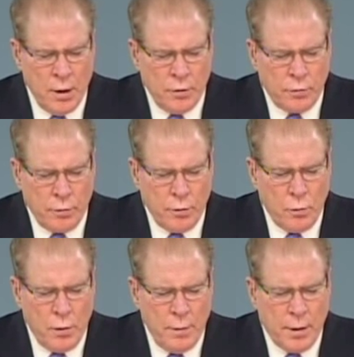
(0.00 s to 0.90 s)
so that
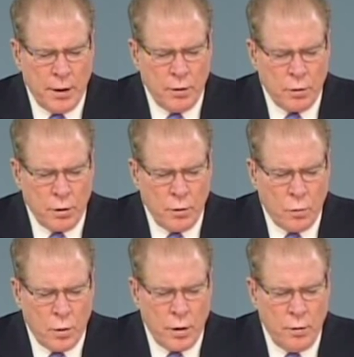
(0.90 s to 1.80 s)
we might learn
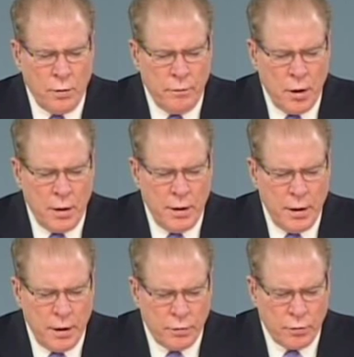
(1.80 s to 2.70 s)
what you have done in
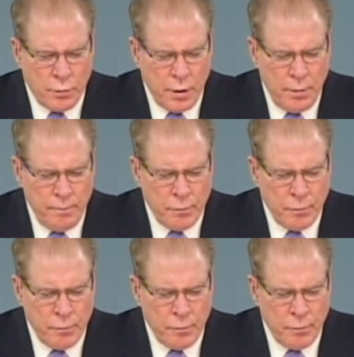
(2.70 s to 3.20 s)
history